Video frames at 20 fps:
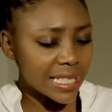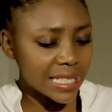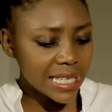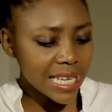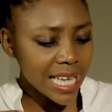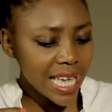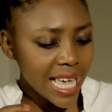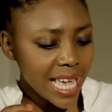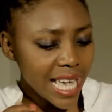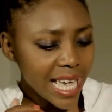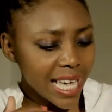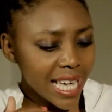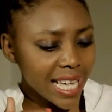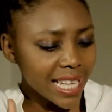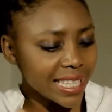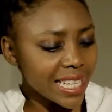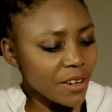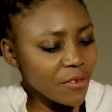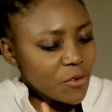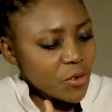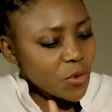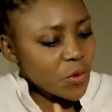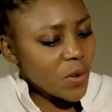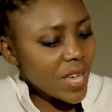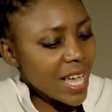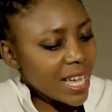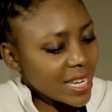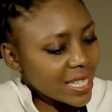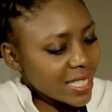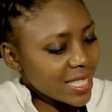And in the fun
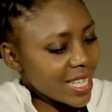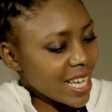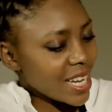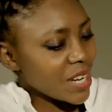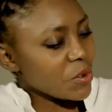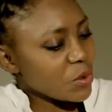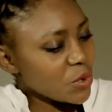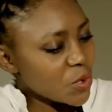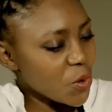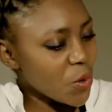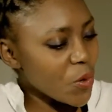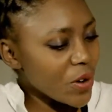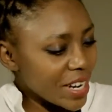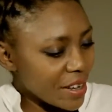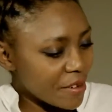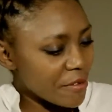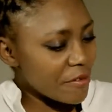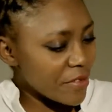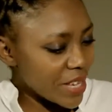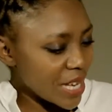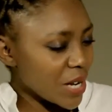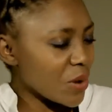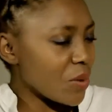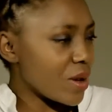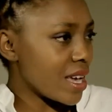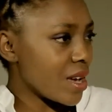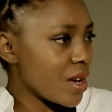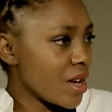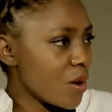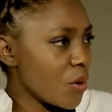we understand, Uti,
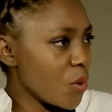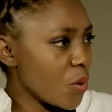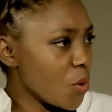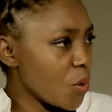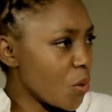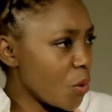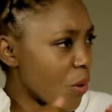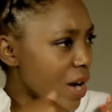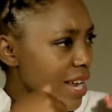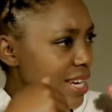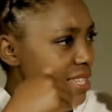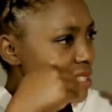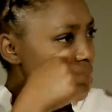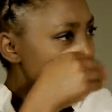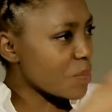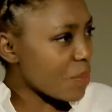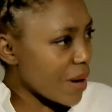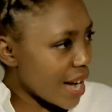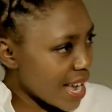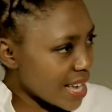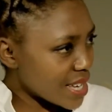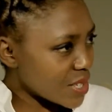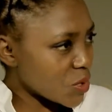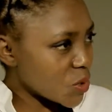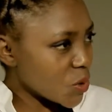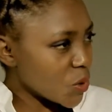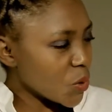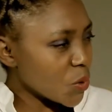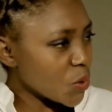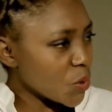urefilwe. What
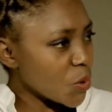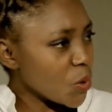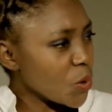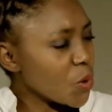inspires you?